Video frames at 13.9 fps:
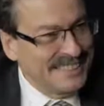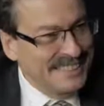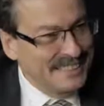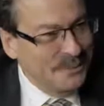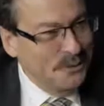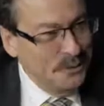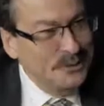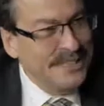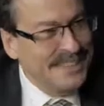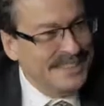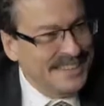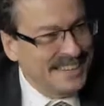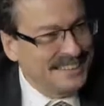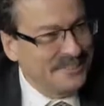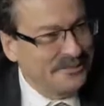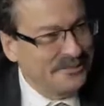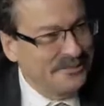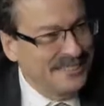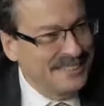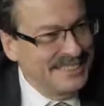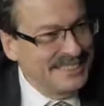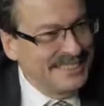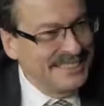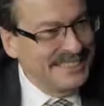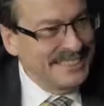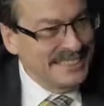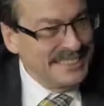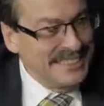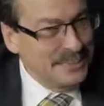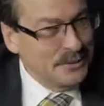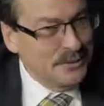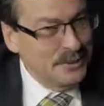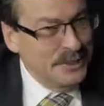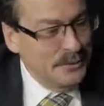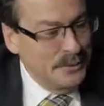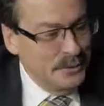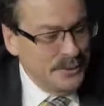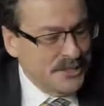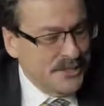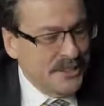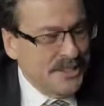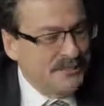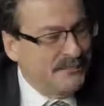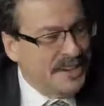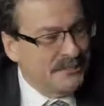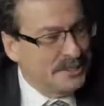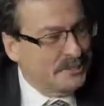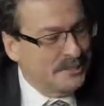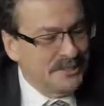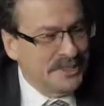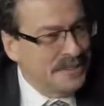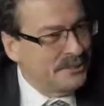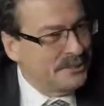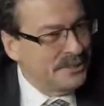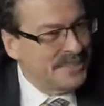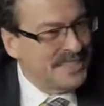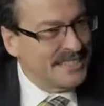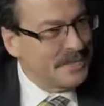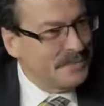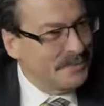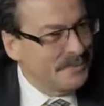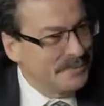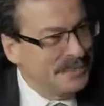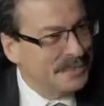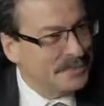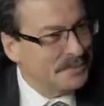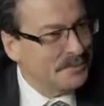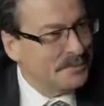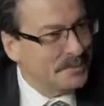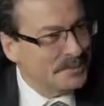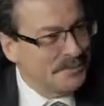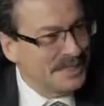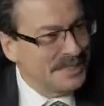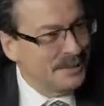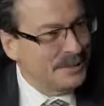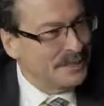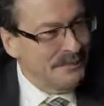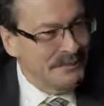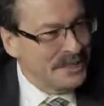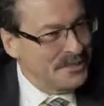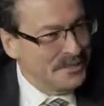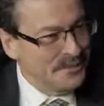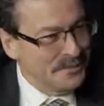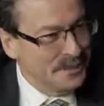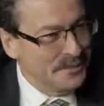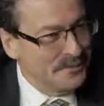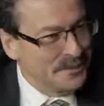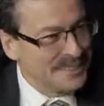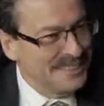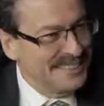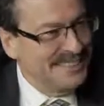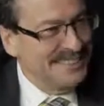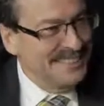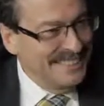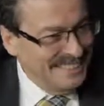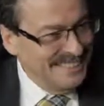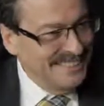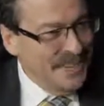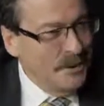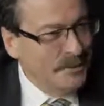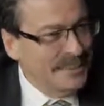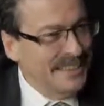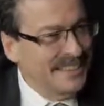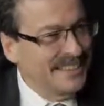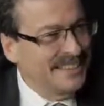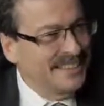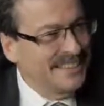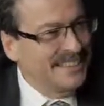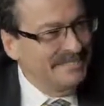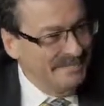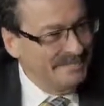can do these kind of things. We were stuck at 500, 600 meters approximately with conventional ropes. Now we can get there.